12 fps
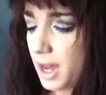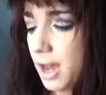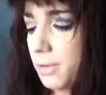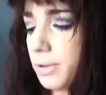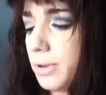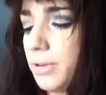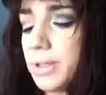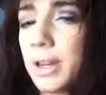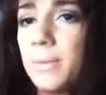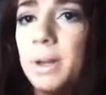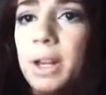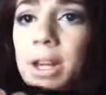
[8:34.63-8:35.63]
I will use
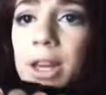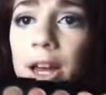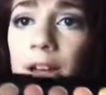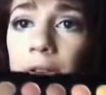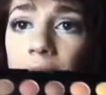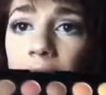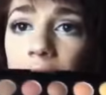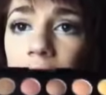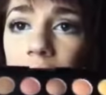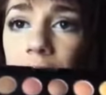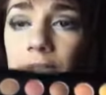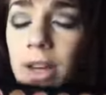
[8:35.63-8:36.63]
them. And again, you
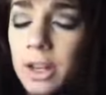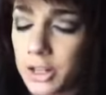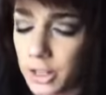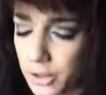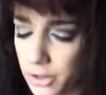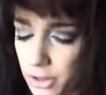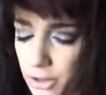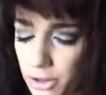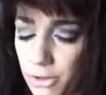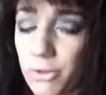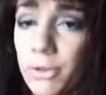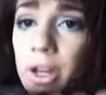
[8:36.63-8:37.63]
have actually
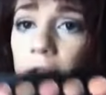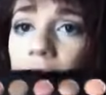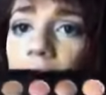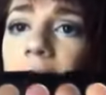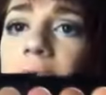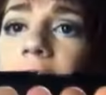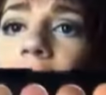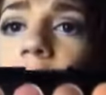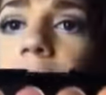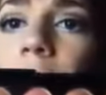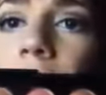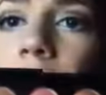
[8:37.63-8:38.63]
3 reds in
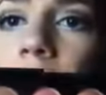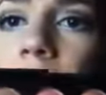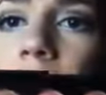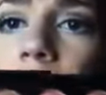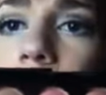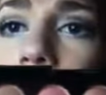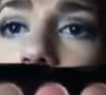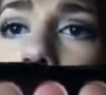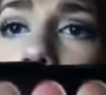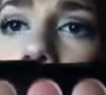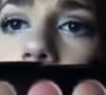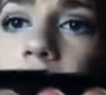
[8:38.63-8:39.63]
this one,
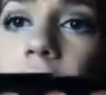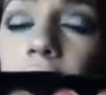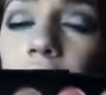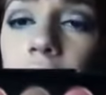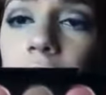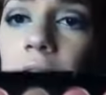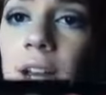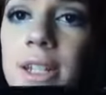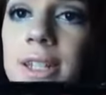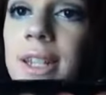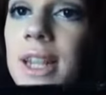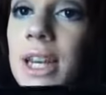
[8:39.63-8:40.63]
which I
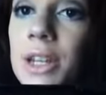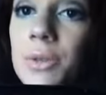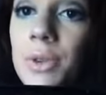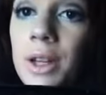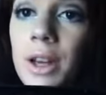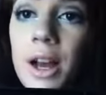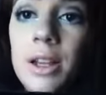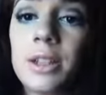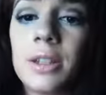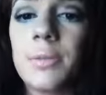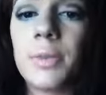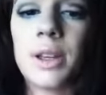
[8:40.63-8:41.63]
think is really
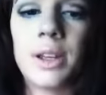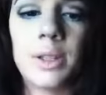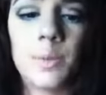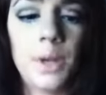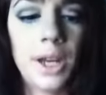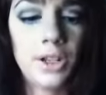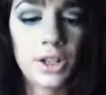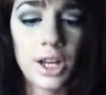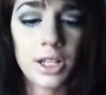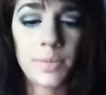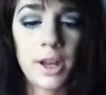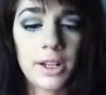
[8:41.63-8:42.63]
awesome because BH
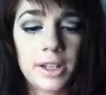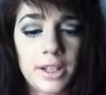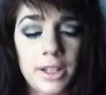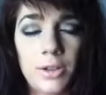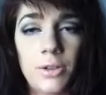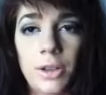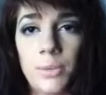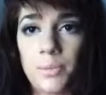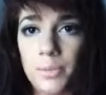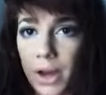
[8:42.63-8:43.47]
Cosmetics is the only